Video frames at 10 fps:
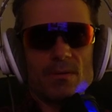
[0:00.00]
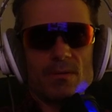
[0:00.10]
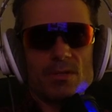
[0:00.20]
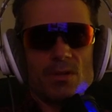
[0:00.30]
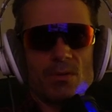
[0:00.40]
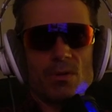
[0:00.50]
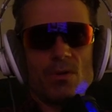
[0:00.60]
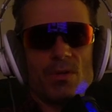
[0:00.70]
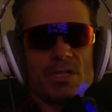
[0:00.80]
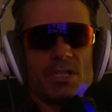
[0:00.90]
So
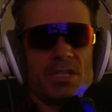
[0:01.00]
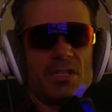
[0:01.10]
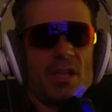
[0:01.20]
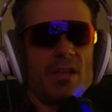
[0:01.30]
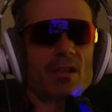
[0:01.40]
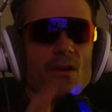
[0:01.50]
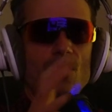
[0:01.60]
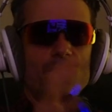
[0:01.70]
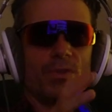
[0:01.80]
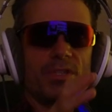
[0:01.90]
gold is this thing that
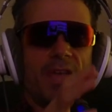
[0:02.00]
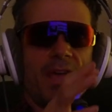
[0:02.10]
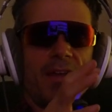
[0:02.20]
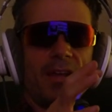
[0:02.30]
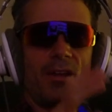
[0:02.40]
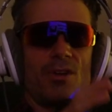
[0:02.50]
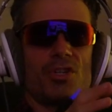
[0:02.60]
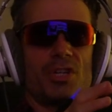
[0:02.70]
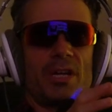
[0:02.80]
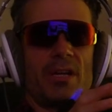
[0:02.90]
holds that
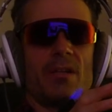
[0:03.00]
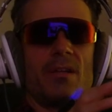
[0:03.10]
energy,